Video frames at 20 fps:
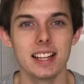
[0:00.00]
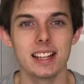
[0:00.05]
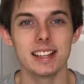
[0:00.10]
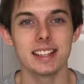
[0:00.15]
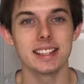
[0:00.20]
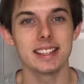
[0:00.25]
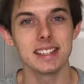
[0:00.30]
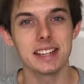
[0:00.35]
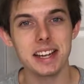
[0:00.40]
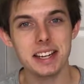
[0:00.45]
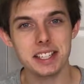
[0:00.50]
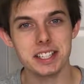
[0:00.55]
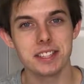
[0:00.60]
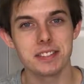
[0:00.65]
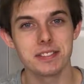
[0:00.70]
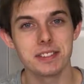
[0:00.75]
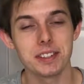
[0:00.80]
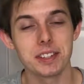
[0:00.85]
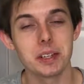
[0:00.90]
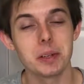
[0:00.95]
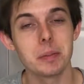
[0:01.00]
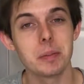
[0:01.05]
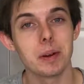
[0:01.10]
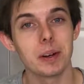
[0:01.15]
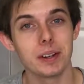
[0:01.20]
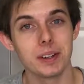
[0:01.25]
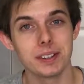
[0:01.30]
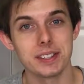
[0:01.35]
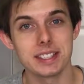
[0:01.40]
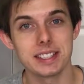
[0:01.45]
The next film
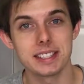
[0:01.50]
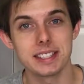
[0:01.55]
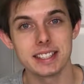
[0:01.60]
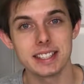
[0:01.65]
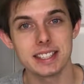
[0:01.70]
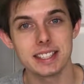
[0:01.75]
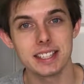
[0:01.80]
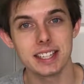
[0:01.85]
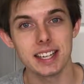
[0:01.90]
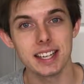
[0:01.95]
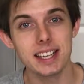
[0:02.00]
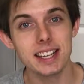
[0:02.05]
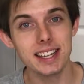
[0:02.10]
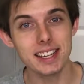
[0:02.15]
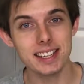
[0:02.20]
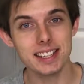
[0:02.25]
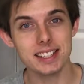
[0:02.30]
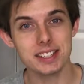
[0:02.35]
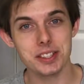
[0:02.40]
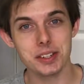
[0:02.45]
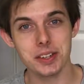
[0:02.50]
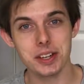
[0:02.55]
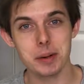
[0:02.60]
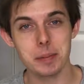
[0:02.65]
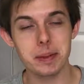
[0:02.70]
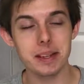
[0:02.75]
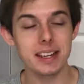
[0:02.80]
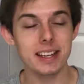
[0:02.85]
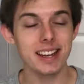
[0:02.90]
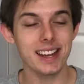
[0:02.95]
on this list is going to
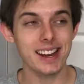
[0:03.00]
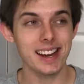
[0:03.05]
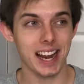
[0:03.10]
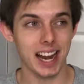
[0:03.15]
be It